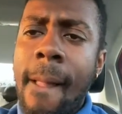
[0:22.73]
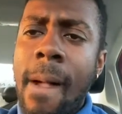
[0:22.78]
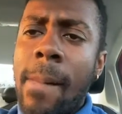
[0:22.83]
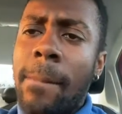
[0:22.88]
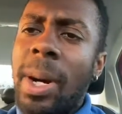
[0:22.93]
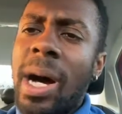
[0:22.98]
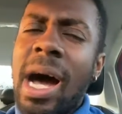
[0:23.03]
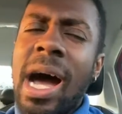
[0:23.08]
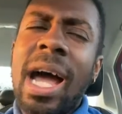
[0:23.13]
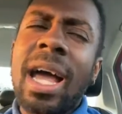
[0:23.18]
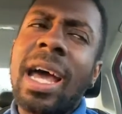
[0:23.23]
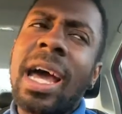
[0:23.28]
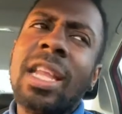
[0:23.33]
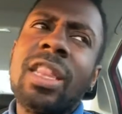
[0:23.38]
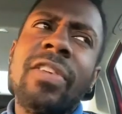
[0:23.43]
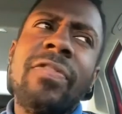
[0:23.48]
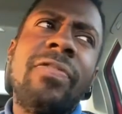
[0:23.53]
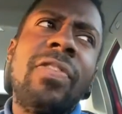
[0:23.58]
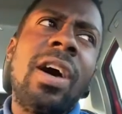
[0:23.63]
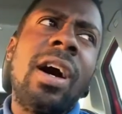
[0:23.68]
But I had
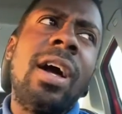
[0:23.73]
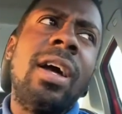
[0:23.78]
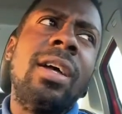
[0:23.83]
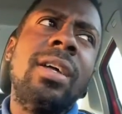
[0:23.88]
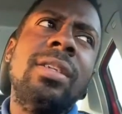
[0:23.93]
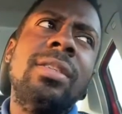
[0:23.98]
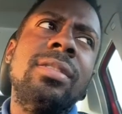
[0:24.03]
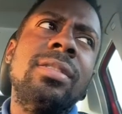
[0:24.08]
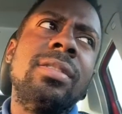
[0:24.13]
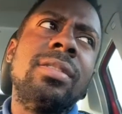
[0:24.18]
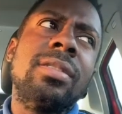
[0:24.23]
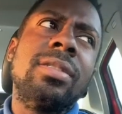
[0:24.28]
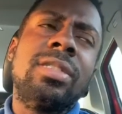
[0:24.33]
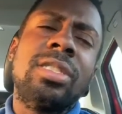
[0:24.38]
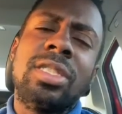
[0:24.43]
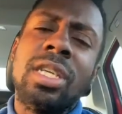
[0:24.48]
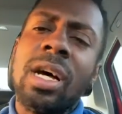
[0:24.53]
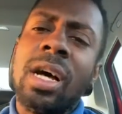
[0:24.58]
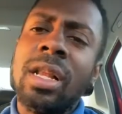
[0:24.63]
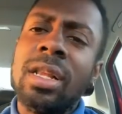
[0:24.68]
to find
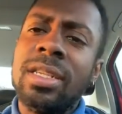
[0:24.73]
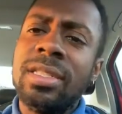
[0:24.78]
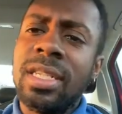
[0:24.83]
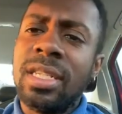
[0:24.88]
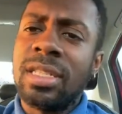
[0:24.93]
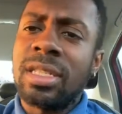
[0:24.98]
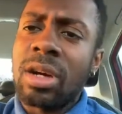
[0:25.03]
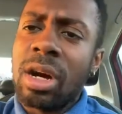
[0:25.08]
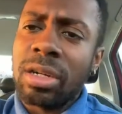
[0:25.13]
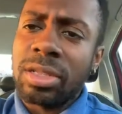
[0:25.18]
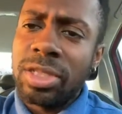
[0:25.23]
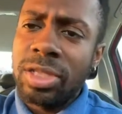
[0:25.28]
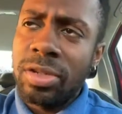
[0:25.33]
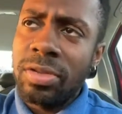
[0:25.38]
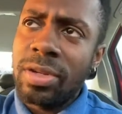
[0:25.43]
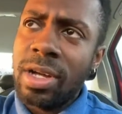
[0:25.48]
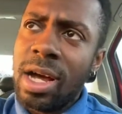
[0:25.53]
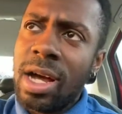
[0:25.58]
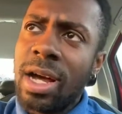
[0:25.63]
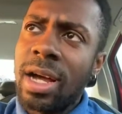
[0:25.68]
solace and talk to you
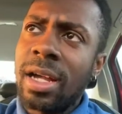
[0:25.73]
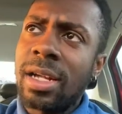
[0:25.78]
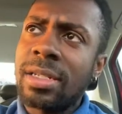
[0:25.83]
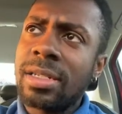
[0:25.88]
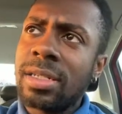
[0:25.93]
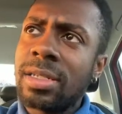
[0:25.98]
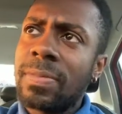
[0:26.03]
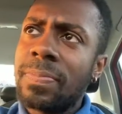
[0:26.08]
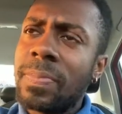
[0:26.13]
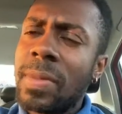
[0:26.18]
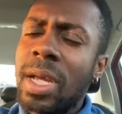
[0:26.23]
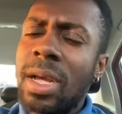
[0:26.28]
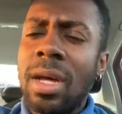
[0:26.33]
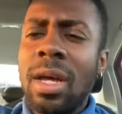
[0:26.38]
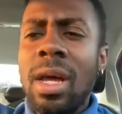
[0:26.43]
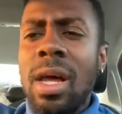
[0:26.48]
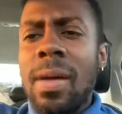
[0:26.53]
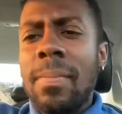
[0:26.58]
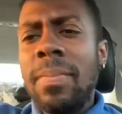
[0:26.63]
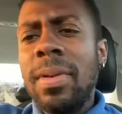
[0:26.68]
guys,
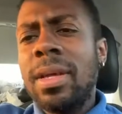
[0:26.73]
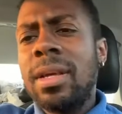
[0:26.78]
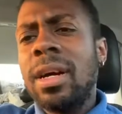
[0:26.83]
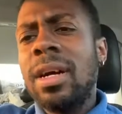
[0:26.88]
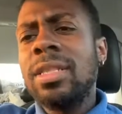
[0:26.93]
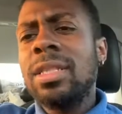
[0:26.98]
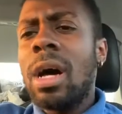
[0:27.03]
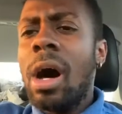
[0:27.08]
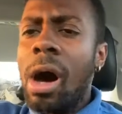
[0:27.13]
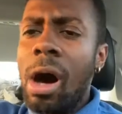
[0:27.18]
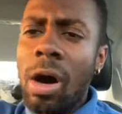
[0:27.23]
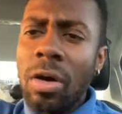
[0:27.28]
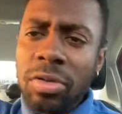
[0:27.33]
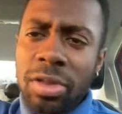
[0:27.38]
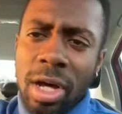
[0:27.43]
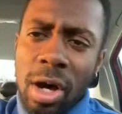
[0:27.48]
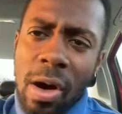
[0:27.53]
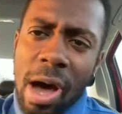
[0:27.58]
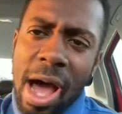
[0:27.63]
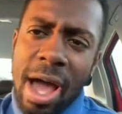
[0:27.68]
because
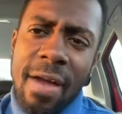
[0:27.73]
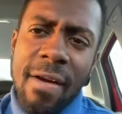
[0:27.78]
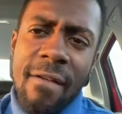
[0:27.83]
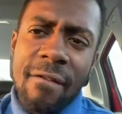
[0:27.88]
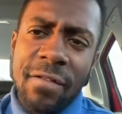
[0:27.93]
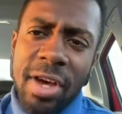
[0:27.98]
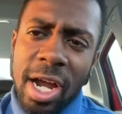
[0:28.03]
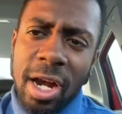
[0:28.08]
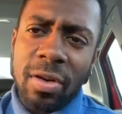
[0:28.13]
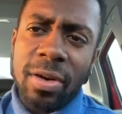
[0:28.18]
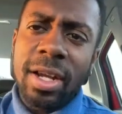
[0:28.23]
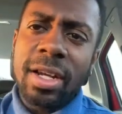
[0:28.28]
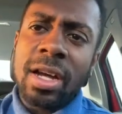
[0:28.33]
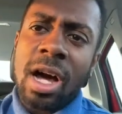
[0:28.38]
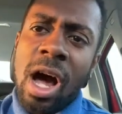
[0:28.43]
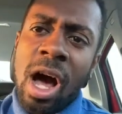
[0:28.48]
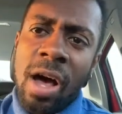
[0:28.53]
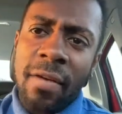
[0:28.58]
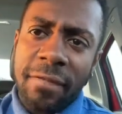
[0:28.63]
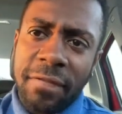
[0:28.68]
although I am very
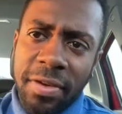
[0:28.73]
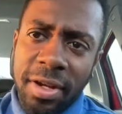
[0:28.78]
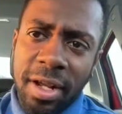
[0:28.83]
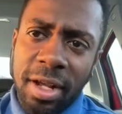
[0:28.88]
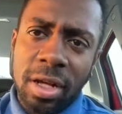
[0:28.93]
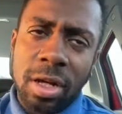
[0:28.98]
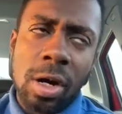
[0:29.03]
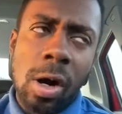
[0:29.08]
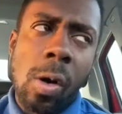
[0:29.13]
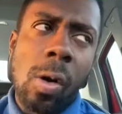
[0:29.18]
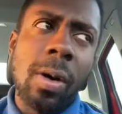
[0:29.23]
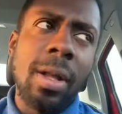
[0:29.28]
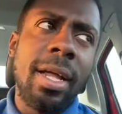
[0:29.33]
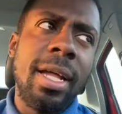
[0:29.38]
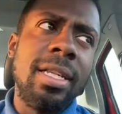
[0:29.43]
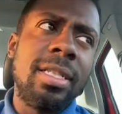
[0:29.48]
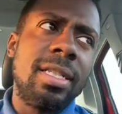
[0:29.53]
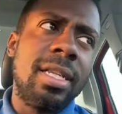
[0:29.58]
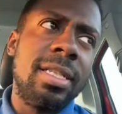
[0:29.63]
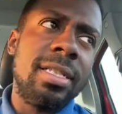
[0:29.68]
confident going
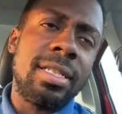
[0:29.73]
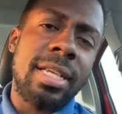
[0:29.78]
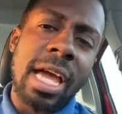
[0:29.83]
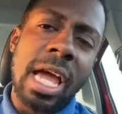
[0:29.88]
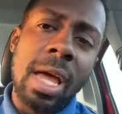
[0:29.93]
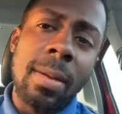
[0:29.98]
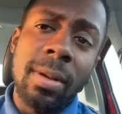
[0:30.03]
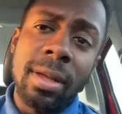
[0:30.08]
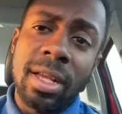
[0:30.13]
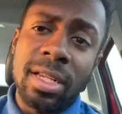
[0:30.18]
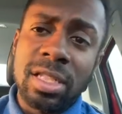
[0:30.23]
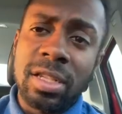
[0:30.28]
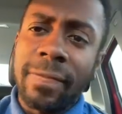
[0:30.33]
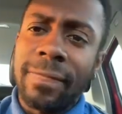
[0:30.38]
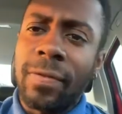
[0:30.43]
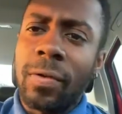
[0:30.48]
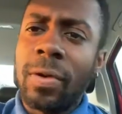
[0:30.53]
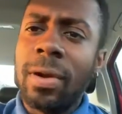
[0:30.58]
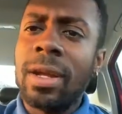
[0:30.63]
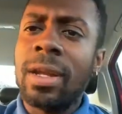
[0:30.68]
into this game against the
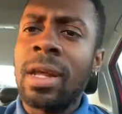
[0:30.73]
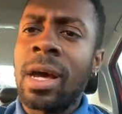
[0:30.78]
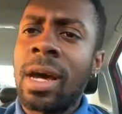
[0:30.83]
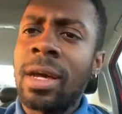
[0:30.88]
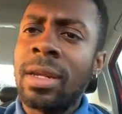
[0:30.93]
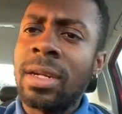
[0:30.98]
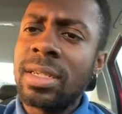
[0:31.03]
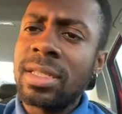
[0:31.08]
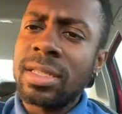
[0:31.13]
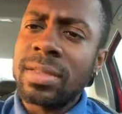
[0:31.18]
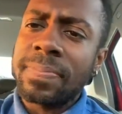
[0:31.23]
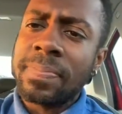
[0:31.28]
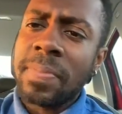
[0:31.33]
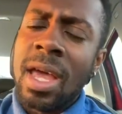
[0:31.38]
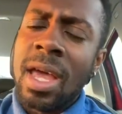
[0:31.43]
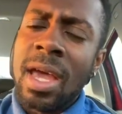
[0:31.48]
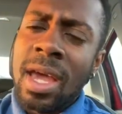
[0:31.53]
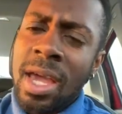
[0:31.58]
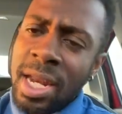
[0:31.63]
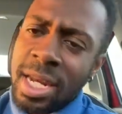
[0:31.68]
49ers,
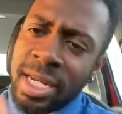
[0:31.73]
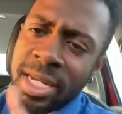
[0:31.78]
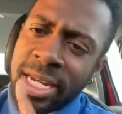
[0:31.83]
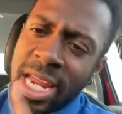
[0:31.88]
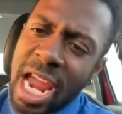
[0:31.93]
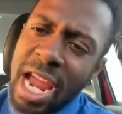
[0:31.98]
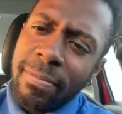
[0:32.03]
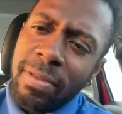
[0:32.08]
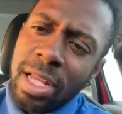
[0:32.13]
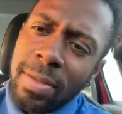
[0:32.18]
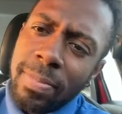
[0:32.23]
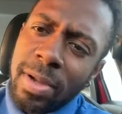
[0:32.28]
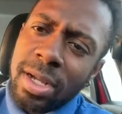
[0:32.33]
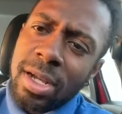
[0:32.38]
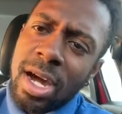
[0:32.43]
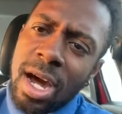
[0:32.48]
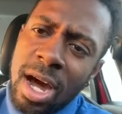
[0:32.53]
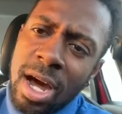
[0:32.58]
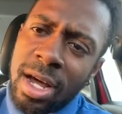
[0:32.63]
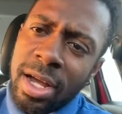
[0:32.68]
namely
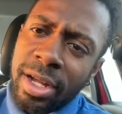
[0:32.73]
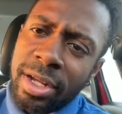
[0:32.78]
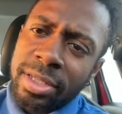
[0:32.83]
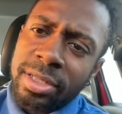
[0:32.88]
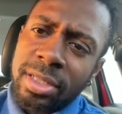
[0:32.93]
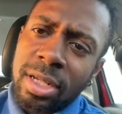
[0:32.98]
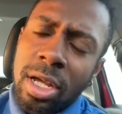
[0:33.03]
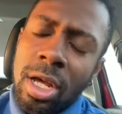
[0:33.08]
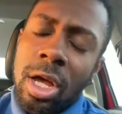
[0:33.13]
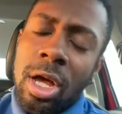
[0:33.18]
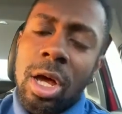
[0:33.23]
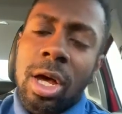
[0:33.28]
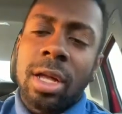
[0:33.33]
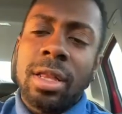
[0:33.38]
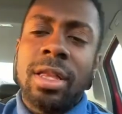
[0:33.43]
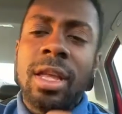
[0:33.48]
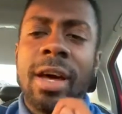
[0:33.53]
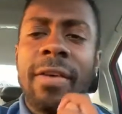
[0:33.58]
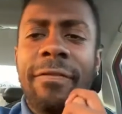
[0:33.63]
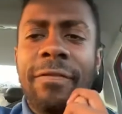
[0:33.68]
because
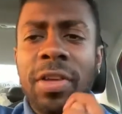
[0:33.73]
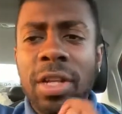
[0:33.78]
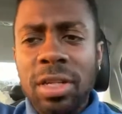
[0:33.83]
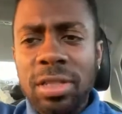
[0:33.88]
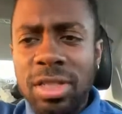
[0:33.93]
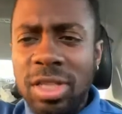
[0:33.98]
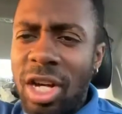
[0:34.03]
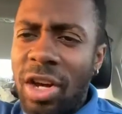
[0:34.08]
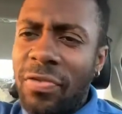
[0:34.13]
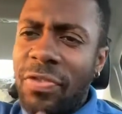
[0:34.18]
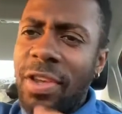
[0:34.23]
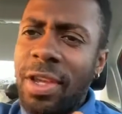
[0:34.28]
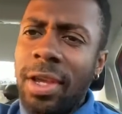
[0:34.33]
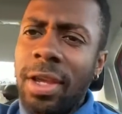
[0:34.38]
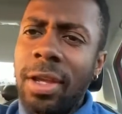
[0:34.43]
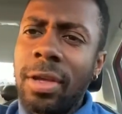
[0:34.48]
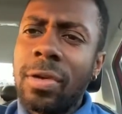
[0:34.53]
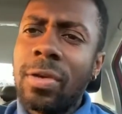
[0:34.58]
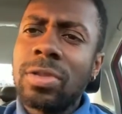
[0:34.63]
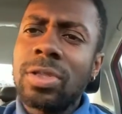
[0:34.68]
the Philadelphia
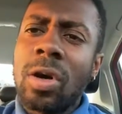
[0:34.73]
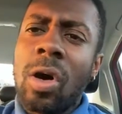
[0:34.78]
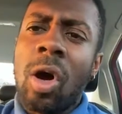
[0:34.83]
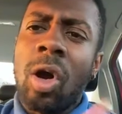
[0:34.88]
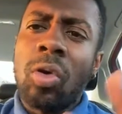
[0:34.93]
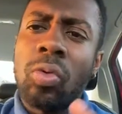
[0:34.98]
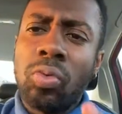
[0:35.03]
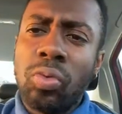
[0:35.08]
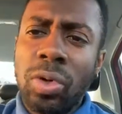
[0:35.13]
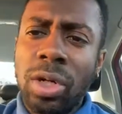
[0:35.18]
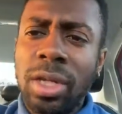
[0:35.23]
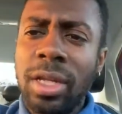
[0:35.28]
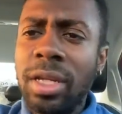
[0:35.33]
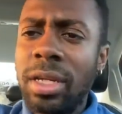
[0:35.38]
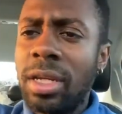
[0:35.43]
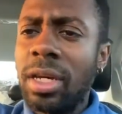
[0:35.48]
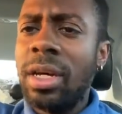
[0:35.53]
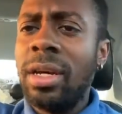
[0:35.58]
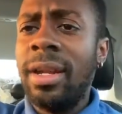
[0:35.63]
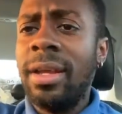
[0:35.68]
Eagles are really
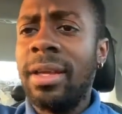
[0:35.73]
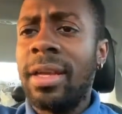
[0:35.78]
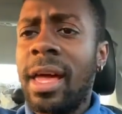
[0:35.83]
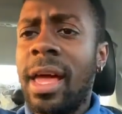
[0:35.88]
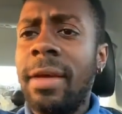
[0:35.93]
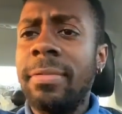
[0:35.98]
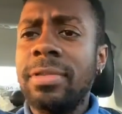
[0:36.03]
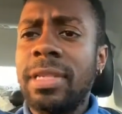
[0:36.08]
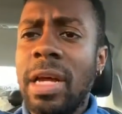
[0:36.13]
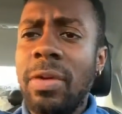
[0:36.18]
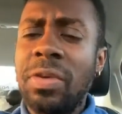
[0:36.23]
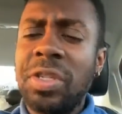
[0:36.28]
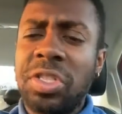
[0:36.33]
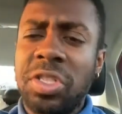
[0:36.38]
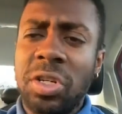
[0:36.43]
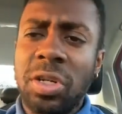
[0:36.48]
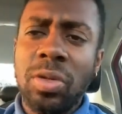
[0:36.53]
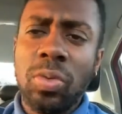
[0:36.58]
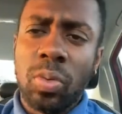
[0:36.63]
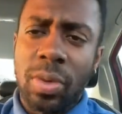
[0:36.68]
good in games that we
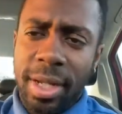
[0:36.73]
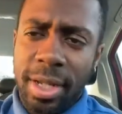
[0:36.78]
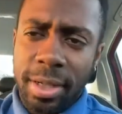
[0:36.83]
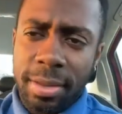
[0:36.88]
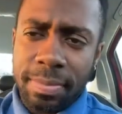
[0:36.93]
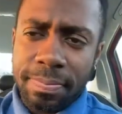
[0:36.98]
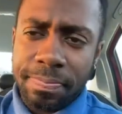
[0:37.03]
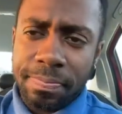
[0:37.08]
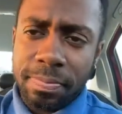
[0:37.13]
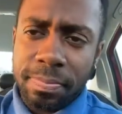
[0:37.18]
shouldn't win,